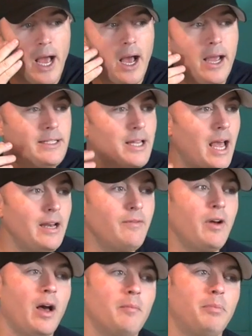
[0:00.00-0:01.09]
it's kind of
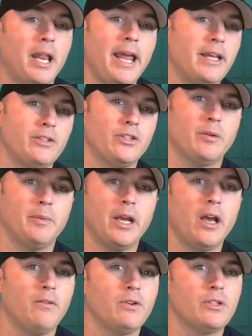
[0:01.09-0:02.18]
a blanket term that
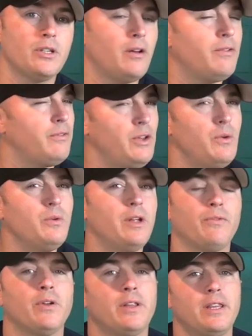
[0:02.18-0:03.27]
covers a few
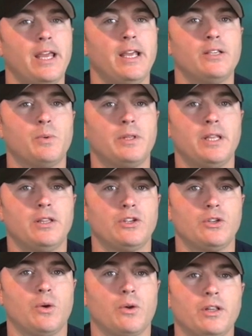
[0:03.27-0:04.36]
different things within the
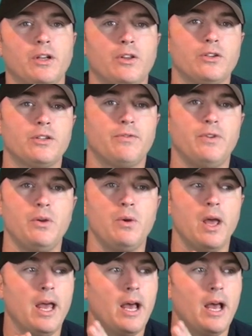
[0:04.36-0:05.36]
shoulder, and there's a few